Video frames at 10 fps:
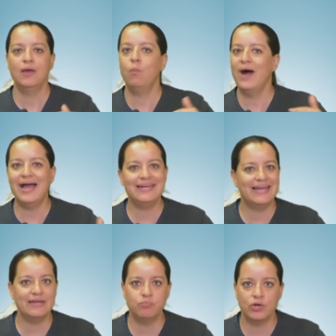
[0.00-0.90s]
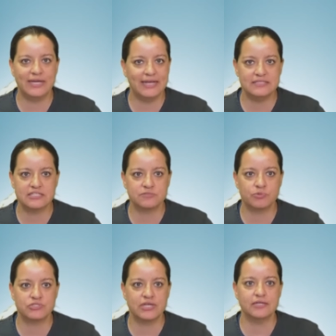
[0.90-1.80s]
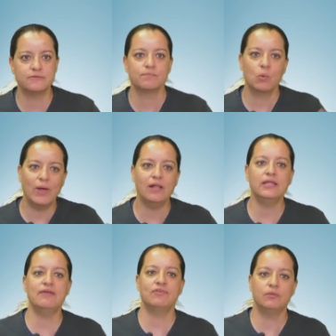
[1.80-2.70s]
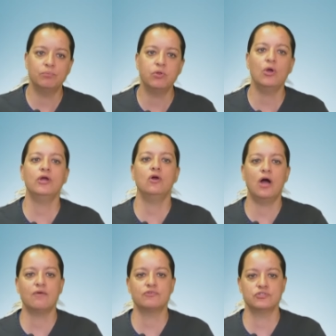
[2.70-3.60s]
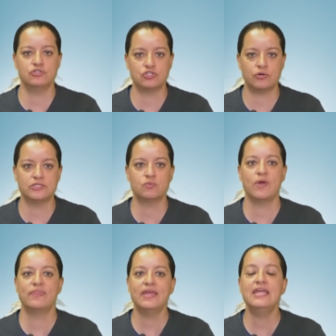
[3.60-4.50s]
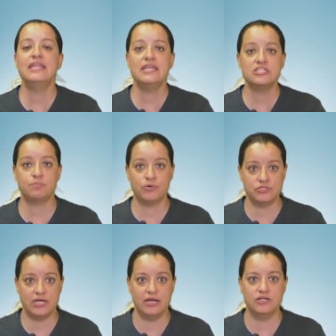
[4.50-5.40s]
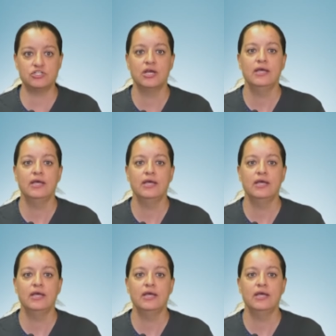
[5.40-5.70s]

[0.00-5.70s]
Why 9.86%? Well, if an employer offers insurance within this percentage,